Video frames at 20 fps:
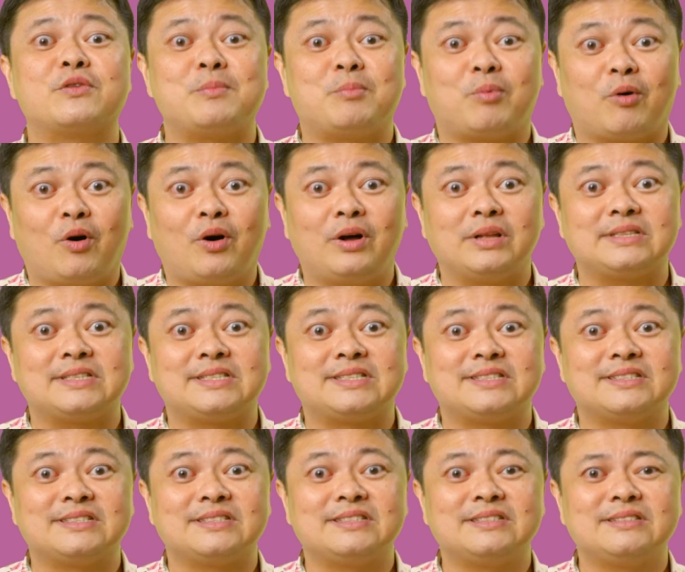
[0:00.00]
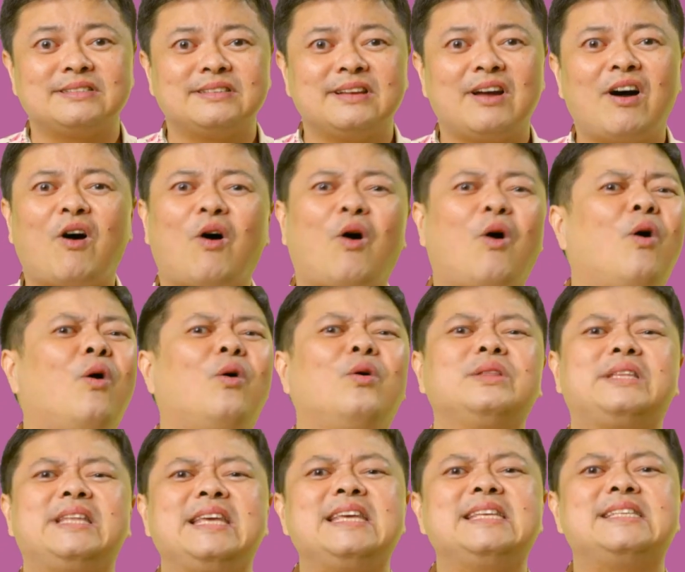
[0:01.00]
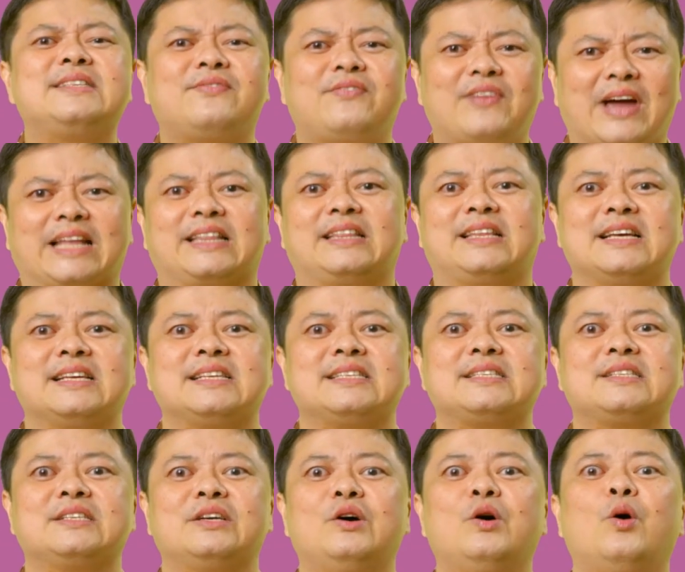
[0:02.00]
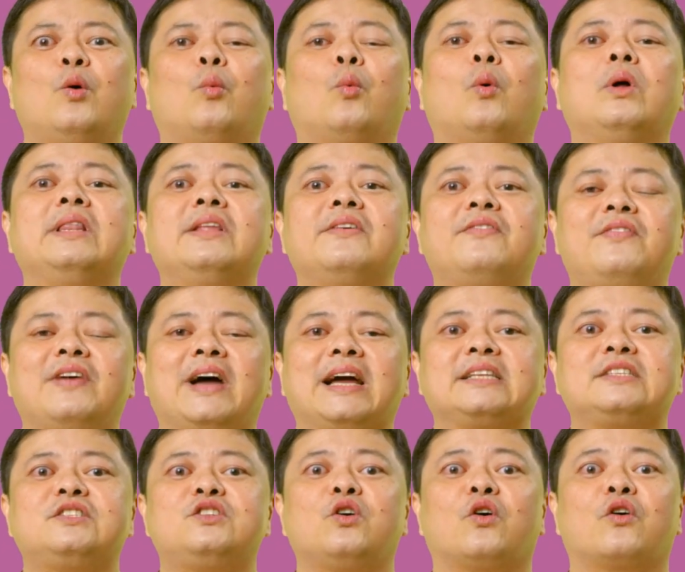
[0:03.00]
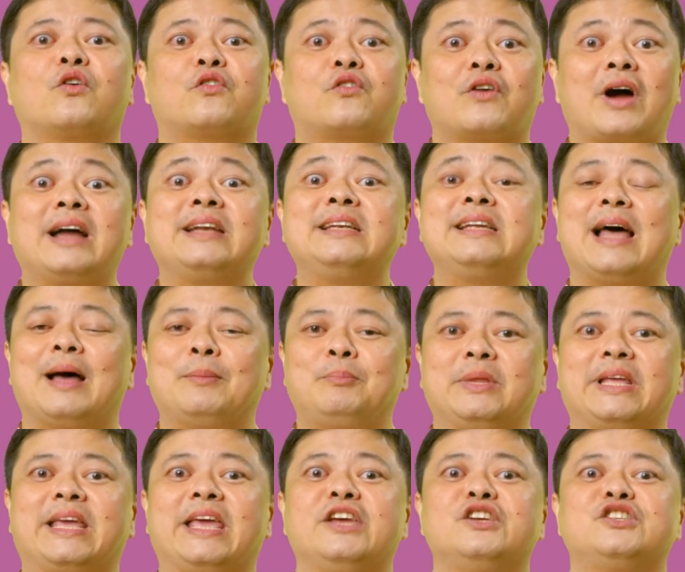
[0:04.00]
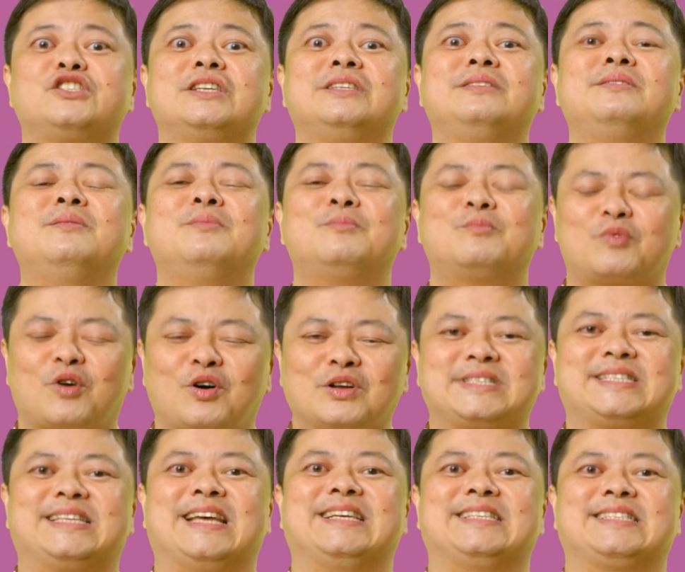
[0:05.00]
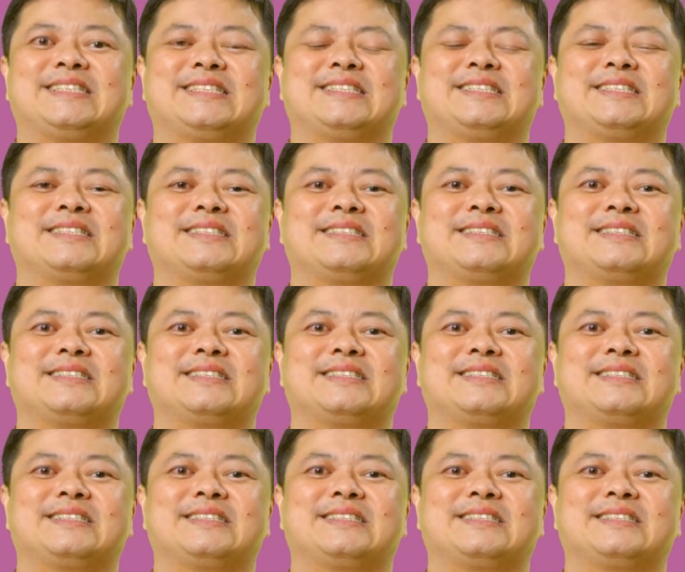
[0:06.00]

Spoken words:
reports? All these factors will affect your grant application process.